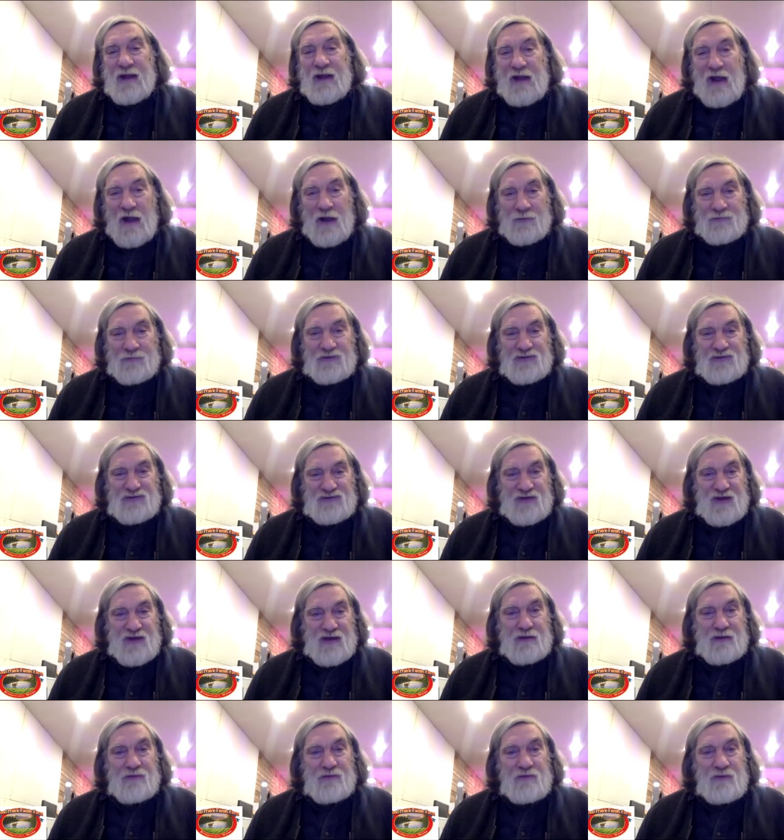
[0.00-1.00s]
they take
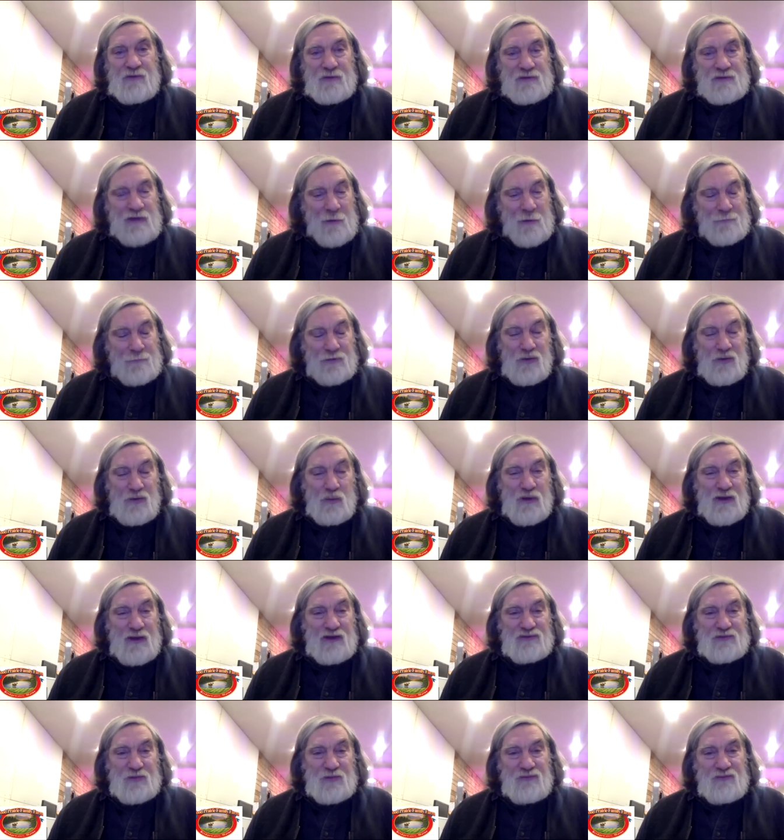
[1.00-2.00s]
out the seed a
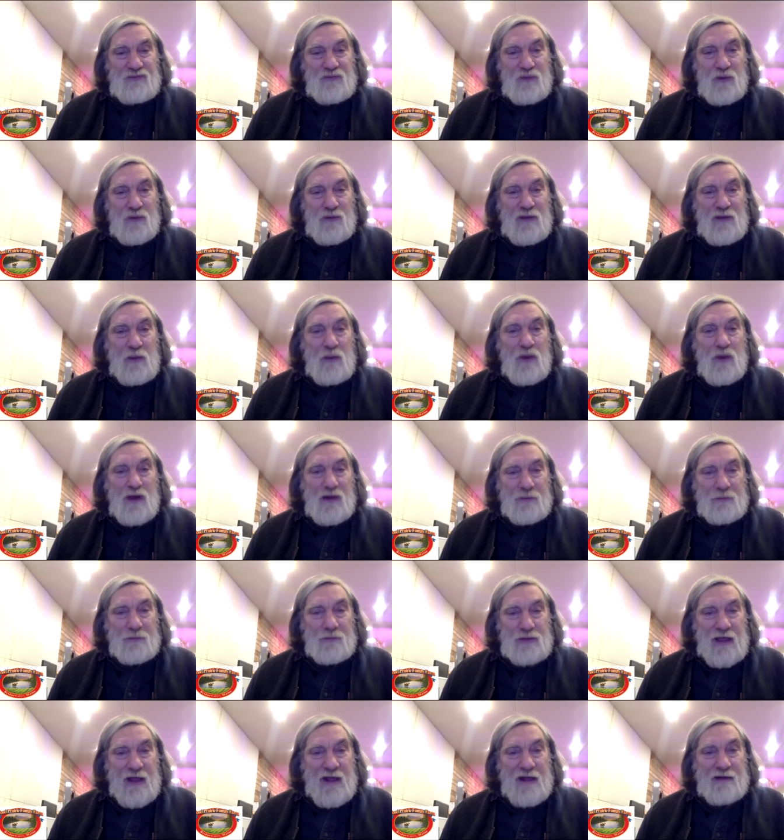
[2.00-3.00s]
couple of weeks before
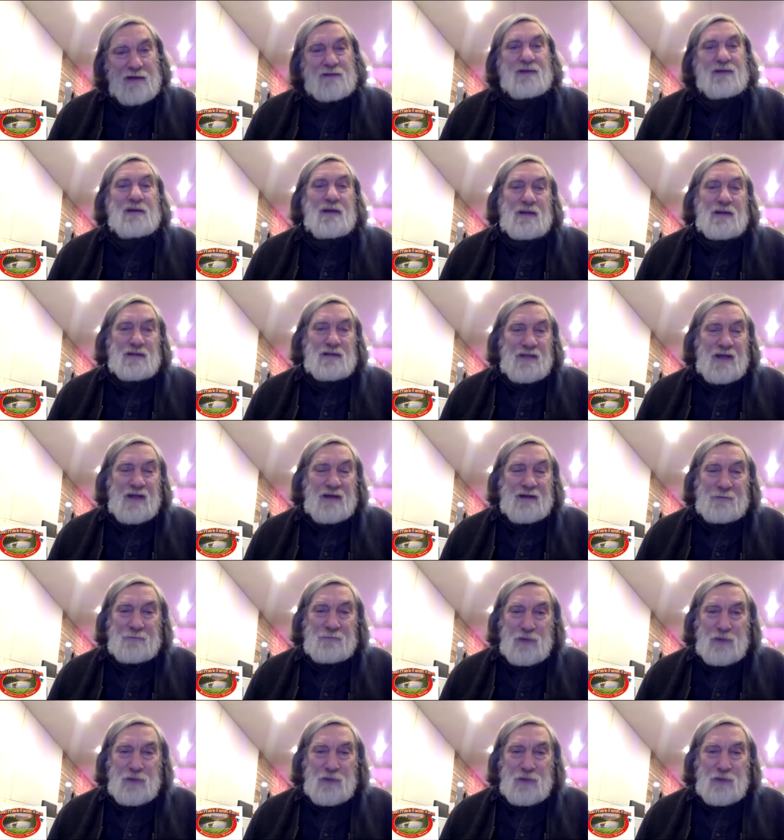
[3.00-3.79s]
they want to plant